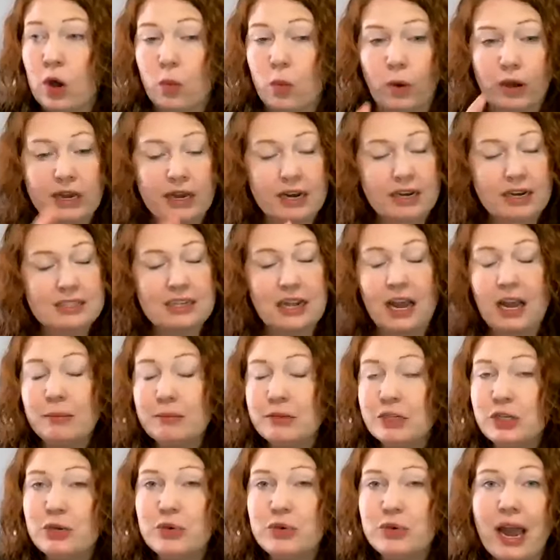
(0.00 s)
What kind of time
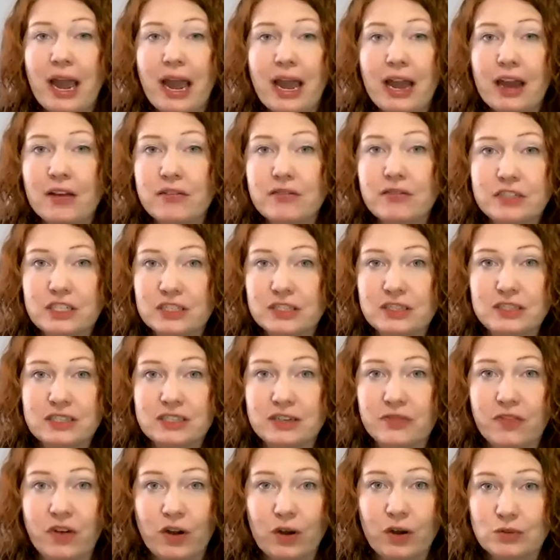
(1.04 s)
do you have
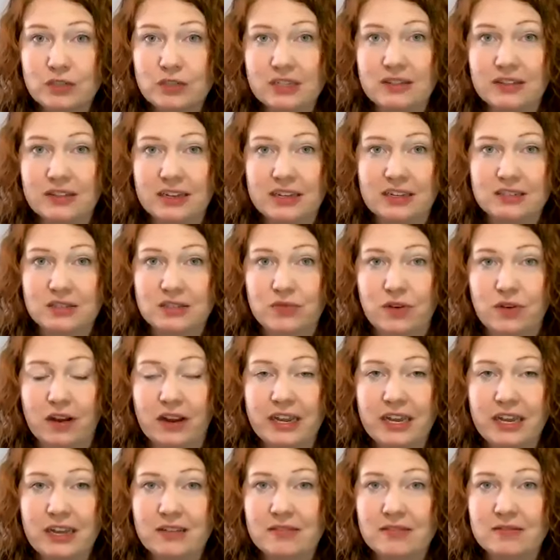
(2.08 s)
to devote to this,
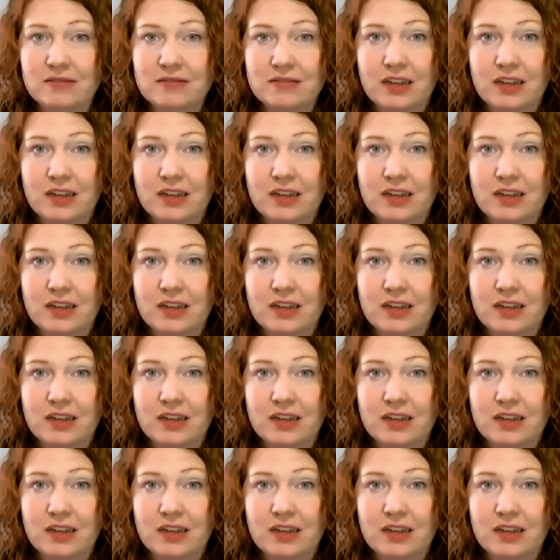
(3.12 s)
right?